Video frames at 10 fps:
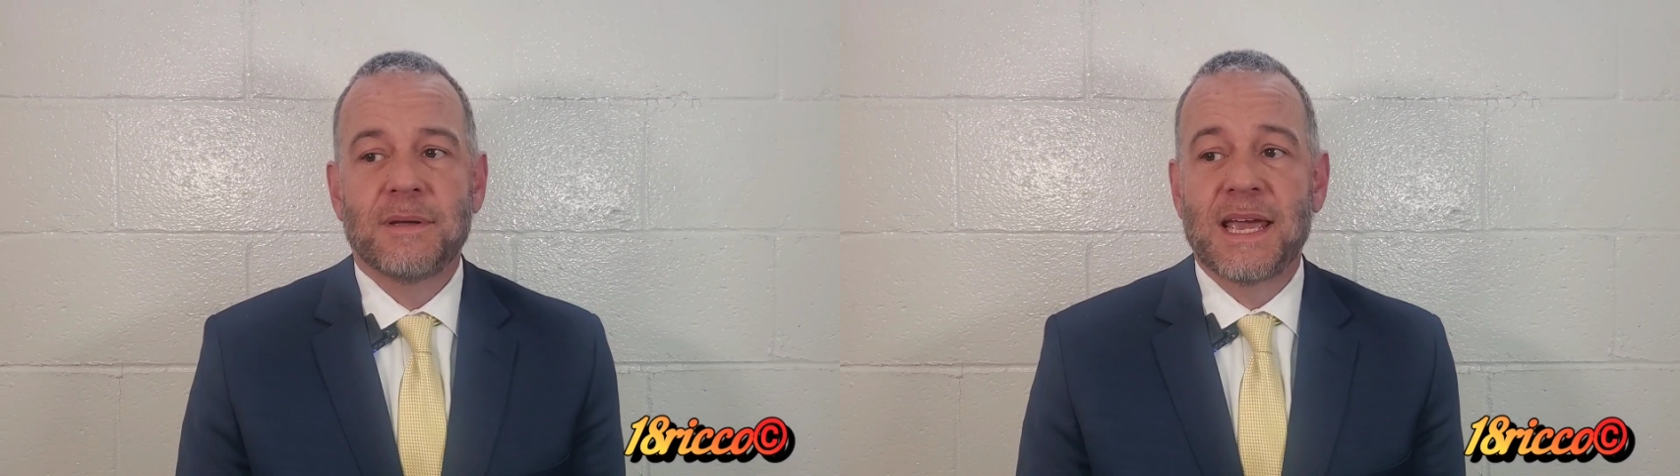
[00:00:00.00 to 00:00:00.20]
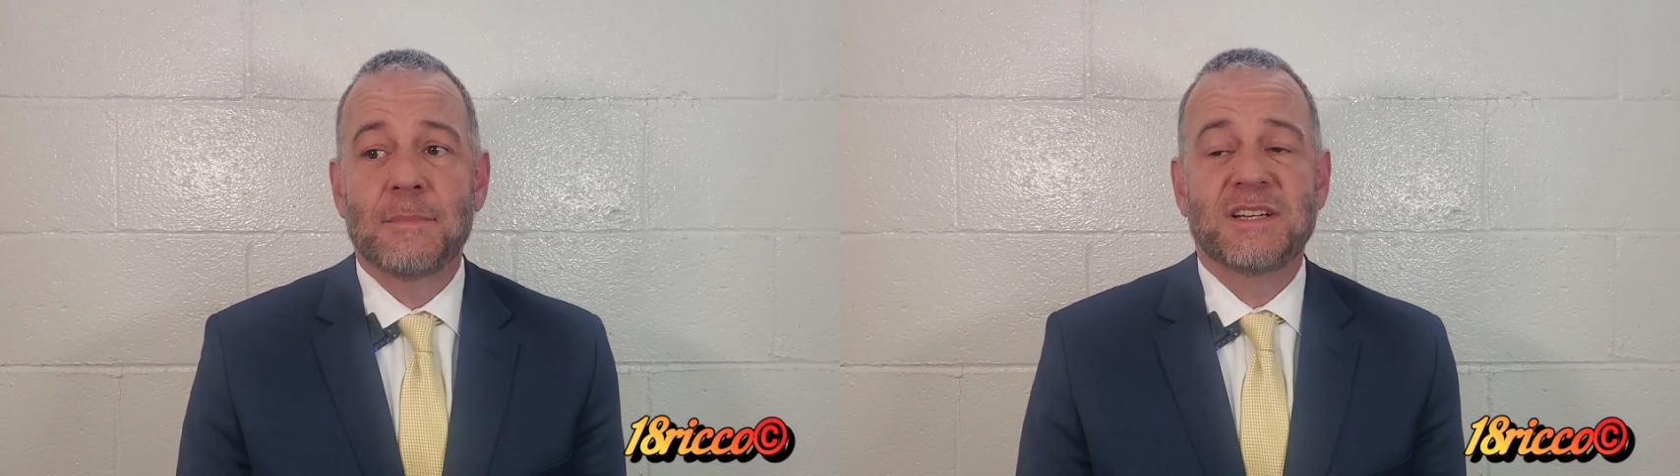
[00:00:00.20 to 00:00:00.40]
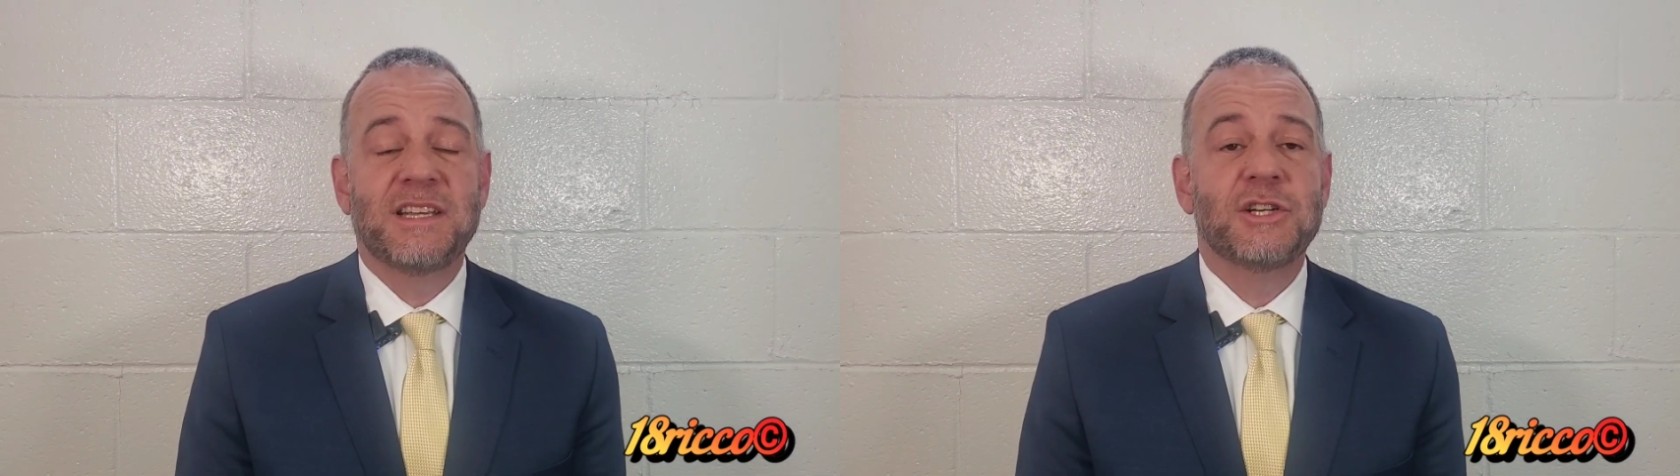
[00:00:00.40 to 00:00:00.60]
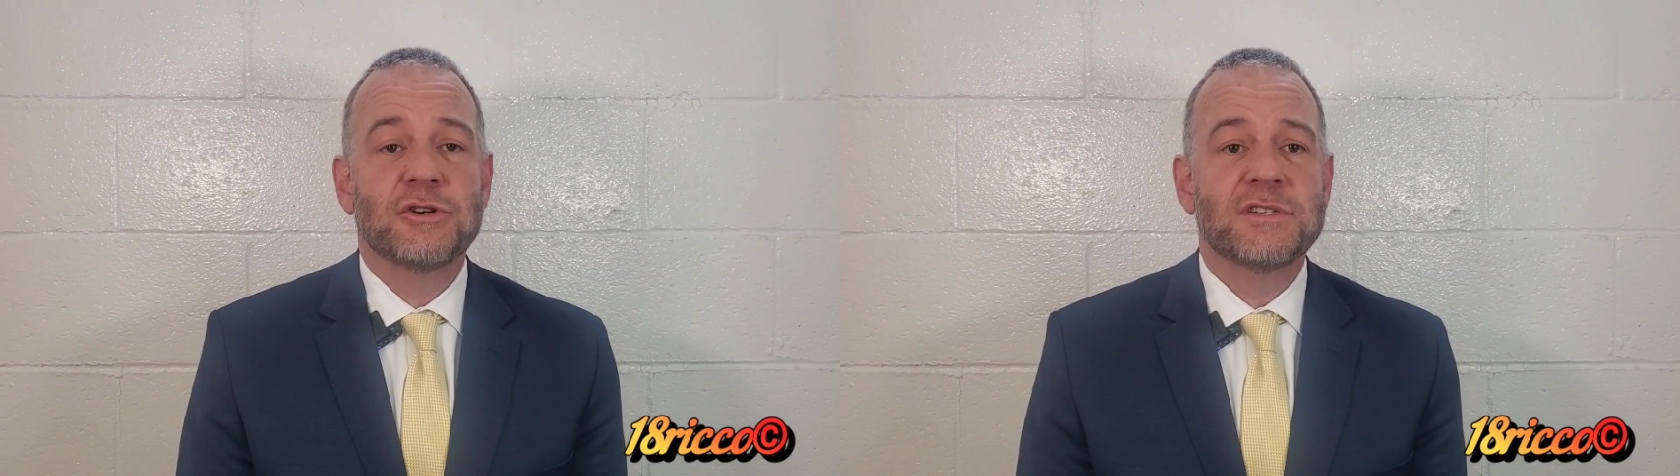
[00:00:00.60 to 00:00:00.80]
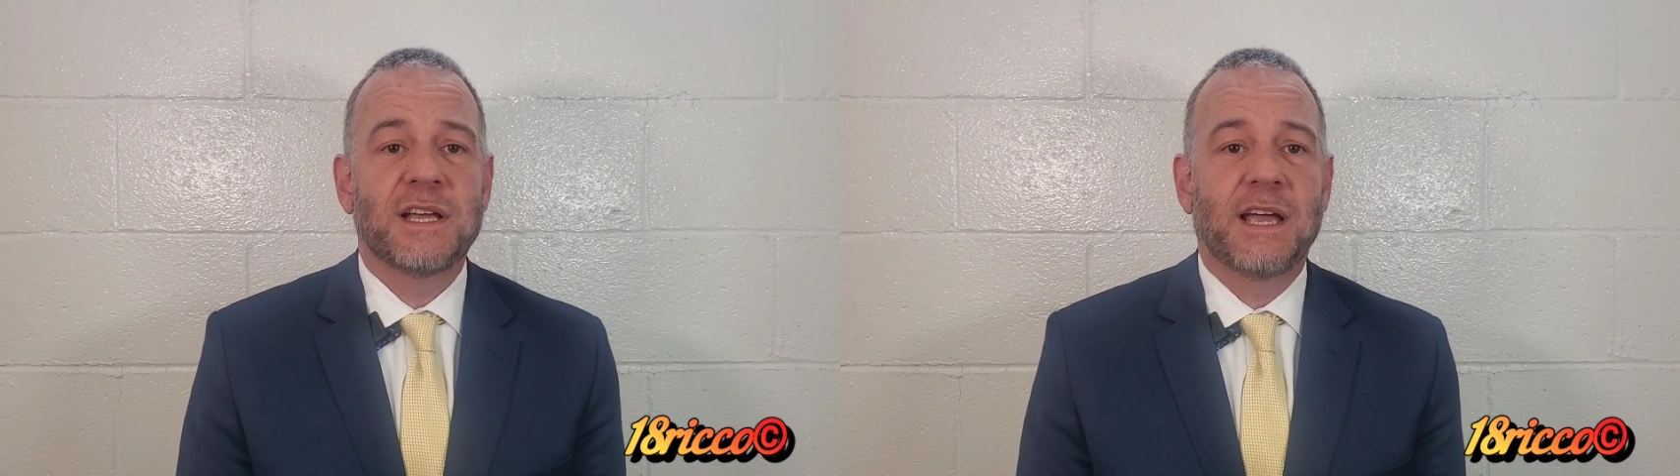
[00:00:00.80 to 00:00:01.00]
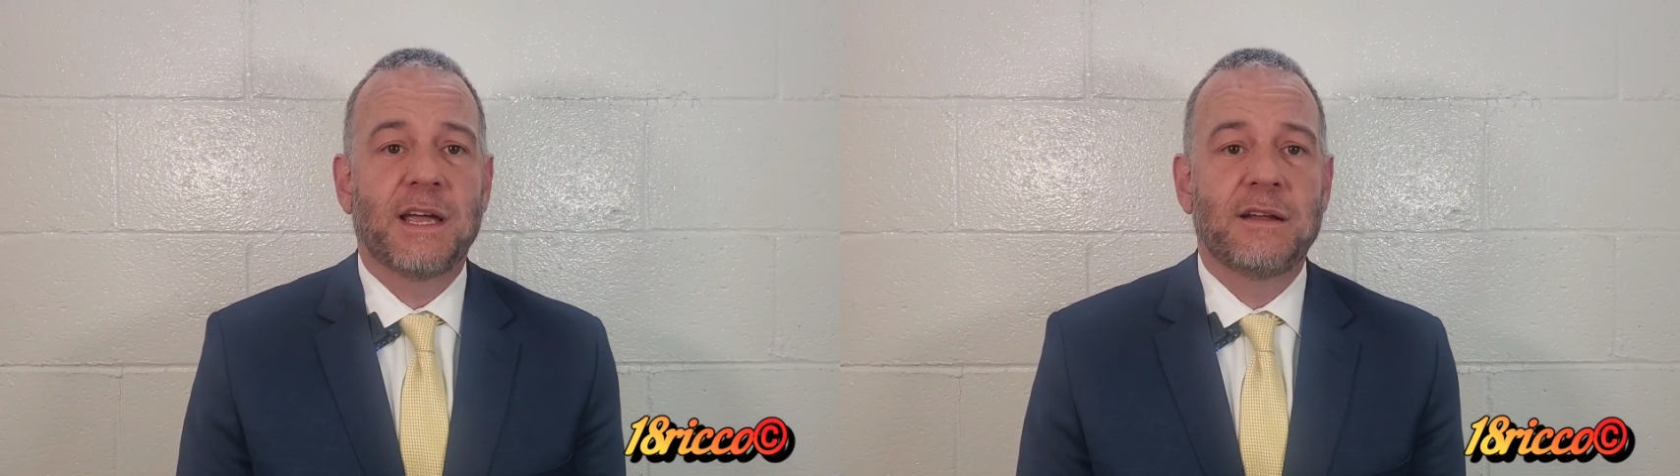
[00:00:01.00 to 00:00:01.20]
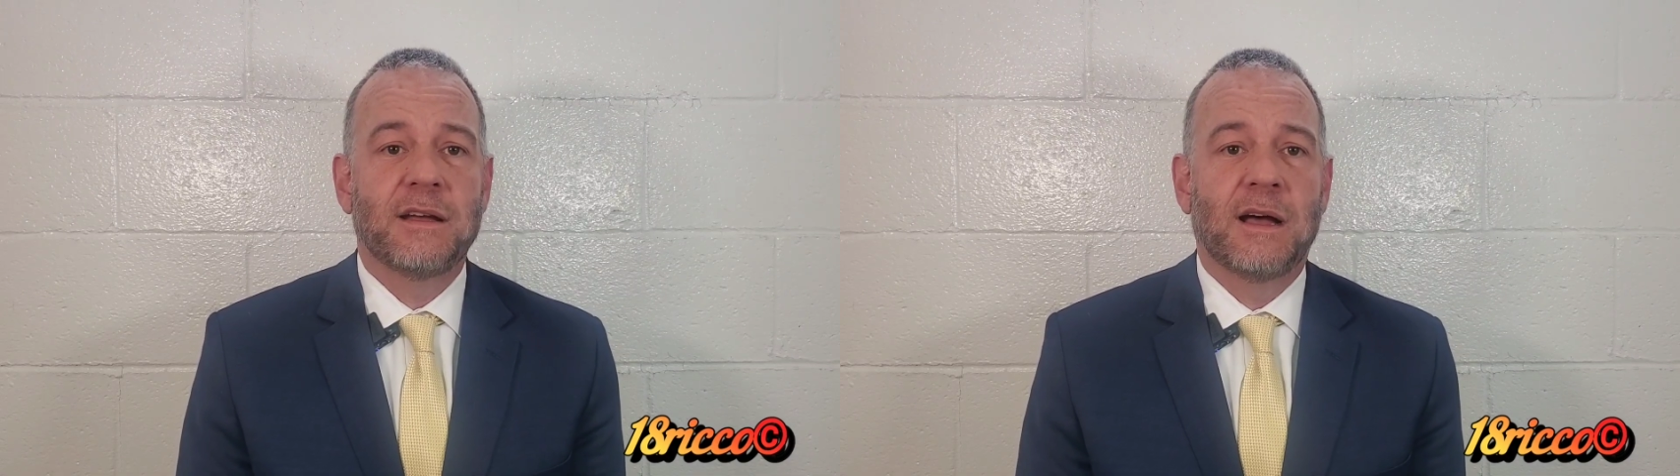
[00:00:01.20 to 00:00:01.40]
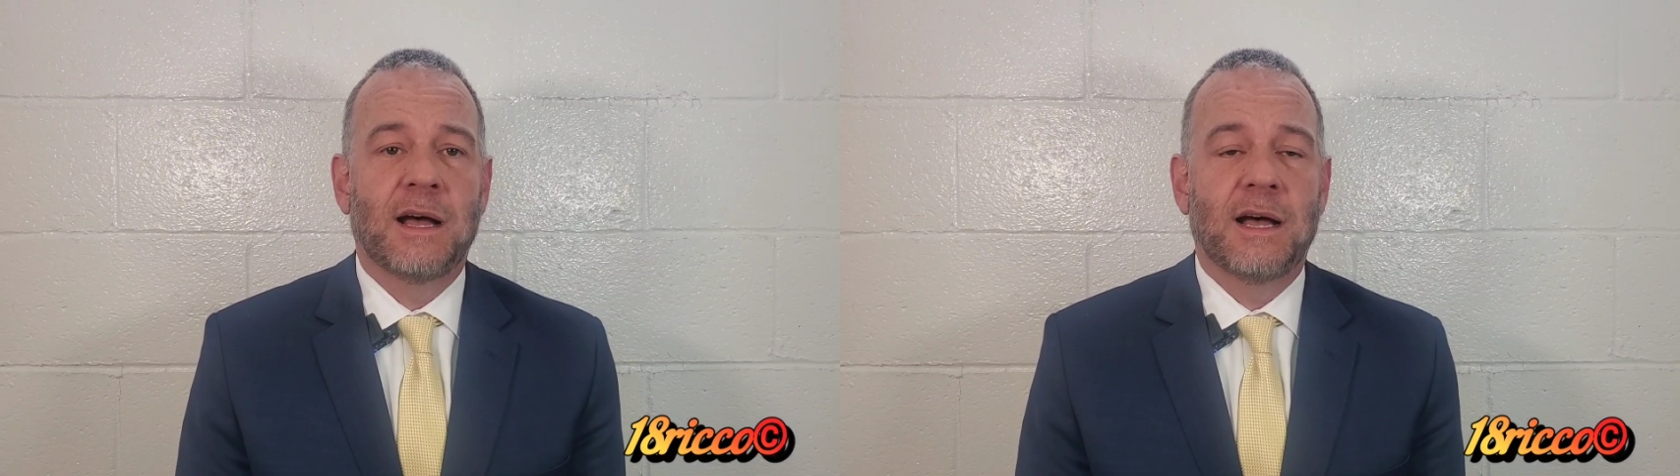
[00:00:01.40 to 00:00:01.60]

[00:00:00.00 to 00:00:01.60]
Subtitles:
became a teacher's aide